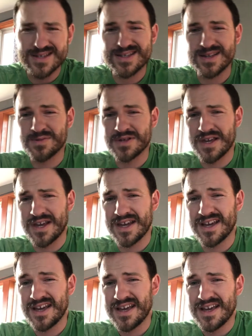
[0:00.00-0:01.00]
It seems like
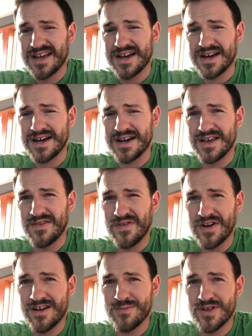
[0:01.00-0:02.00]

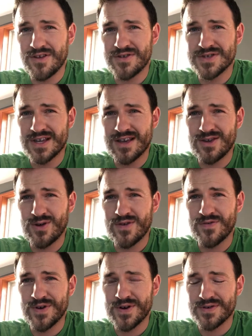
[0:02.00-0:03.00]
invariably you say
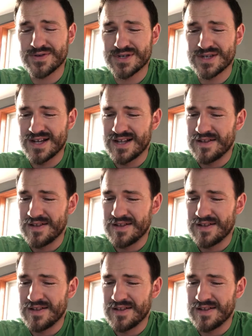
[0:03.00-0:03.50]
UFOs